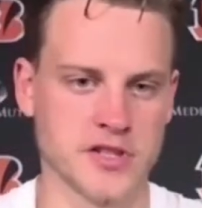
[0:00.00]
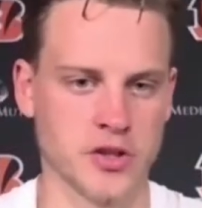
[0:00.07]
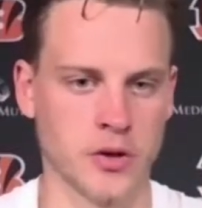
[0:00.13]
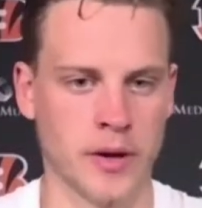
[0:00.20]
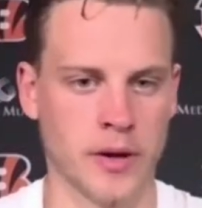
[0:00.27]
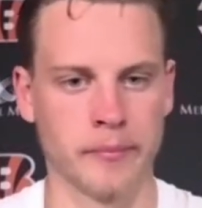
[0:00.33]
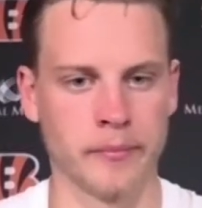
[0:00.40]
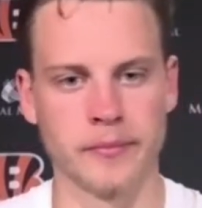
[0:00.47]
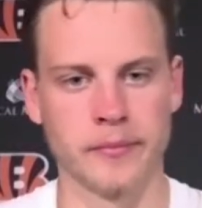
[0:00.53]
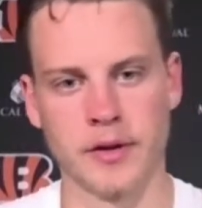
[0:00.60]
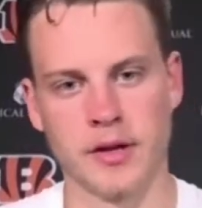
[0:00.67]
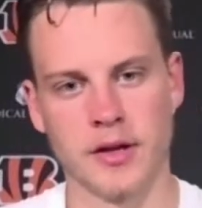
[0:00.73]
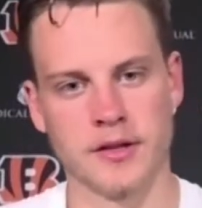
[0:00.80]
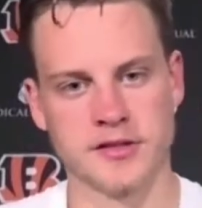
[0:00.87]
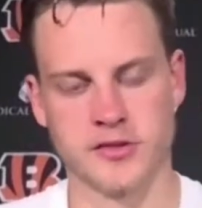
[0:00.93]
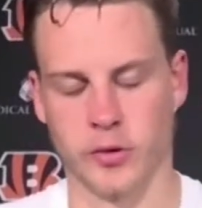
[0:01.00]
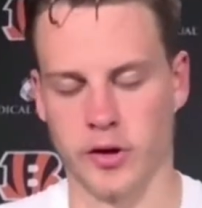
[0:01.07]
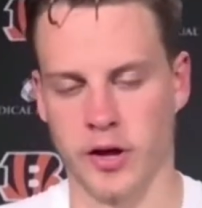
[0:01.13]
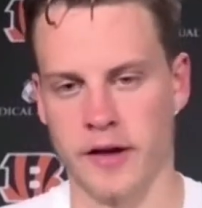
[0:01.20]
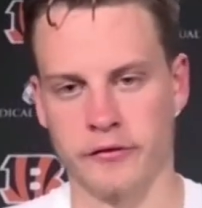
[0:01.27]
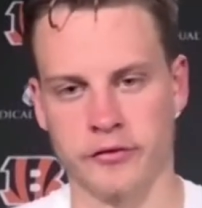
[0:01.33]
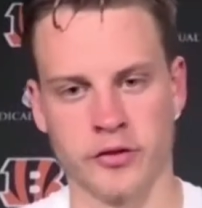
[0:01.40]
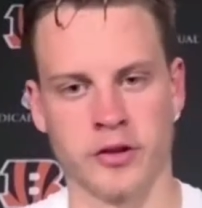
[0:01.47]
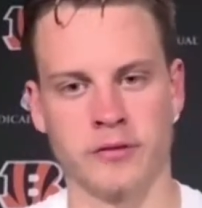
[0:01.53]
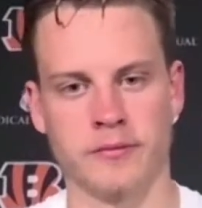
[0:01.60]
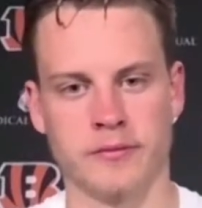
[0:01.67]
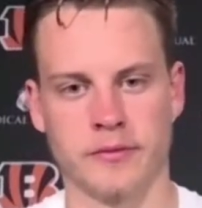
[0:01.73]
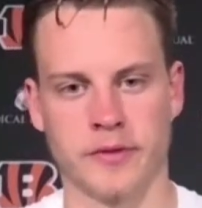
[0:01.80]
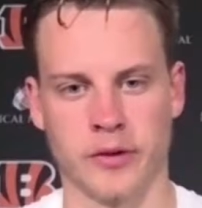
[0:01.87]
So I'm still confident